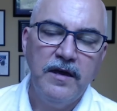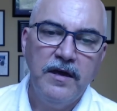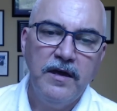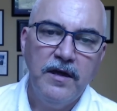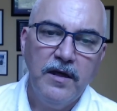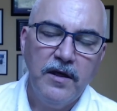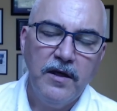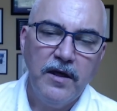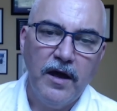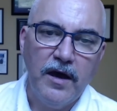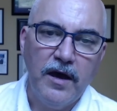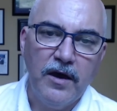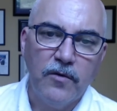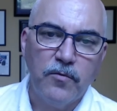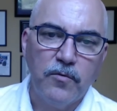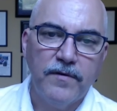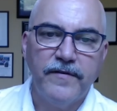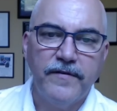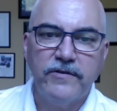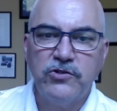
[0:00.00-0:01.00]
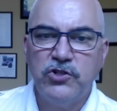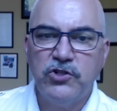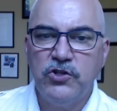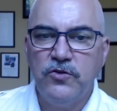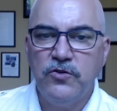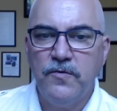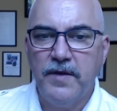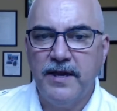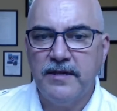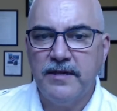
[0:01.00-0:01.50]
referred to
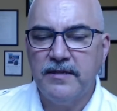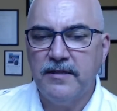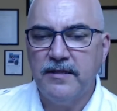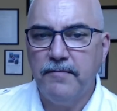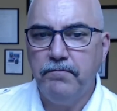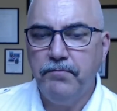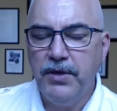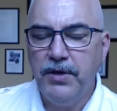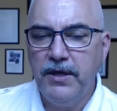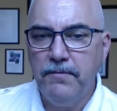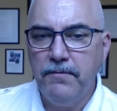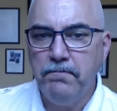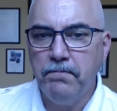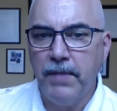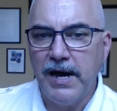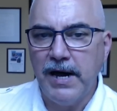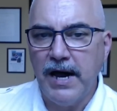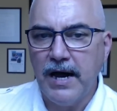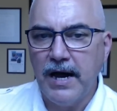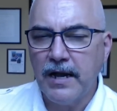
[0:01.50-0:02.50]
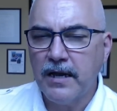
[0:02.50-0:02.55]
as the PMBOK.